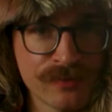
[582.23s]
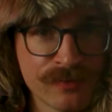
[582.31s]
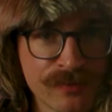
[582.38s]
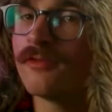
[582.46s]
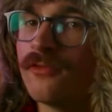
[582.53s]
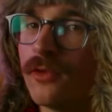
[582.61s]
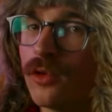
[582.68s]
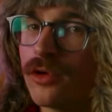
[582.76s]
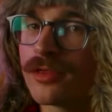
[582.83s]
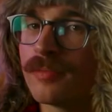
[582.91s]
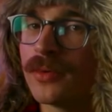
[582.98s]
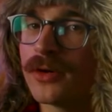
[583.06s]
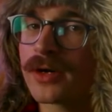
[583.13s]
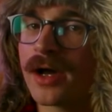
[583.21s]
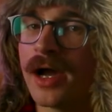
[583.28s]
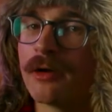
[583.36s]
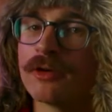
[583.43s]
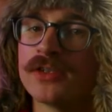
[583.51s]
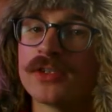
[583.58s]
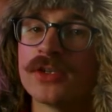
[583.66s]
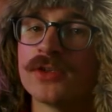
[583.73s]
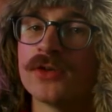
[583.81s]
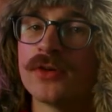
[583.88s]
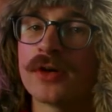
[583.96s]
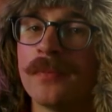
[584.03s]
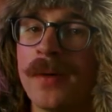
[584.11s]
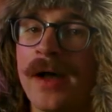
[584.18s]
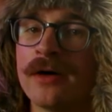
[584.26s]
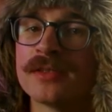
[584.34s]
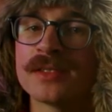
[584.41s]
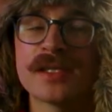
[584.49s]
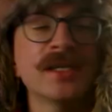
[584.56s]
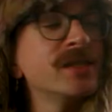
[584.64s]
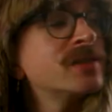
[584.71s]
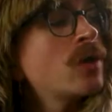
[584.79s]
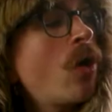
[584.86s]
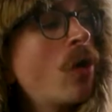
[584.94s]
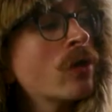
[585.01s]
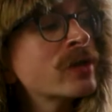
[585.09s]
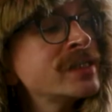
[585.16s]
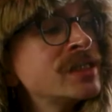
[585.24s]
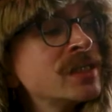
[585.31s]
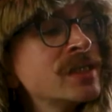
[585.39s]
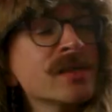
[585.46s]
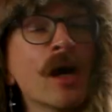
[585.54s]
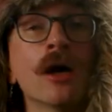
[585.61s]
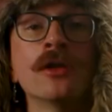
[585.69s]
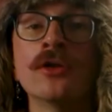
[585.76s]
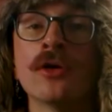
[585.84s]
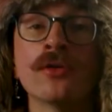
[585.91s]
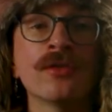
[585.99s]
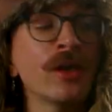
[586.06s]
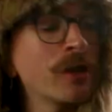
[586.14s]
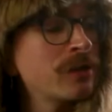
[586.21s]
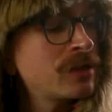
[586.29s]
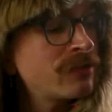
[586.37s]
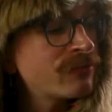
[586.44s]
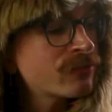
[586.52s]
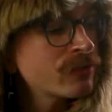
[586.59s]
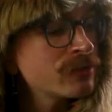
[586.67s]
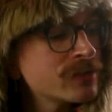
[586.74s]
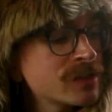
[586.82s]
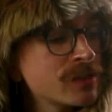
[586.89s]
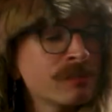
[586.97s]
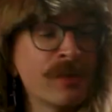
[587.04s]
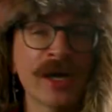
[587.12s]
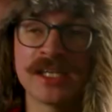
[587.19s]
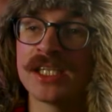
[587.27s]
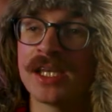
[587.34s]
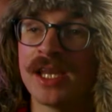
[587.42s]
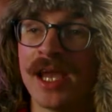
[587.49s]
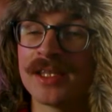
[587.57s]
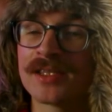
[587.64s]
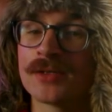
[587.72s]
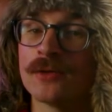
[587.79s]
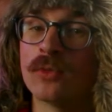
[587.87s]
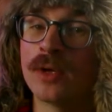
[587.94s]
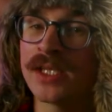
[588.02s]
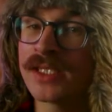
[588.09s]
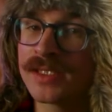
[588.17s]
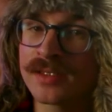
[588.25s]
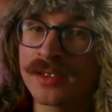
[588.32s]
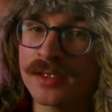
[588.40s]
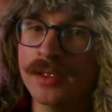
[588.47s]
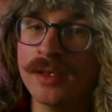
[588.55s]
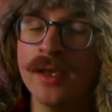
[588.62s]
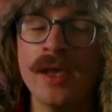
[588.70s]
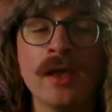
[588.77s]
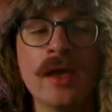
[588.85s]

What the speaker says: The fourth book I want to talk about is Oranges Are Not the Only Fruit by Jeanette Winterson.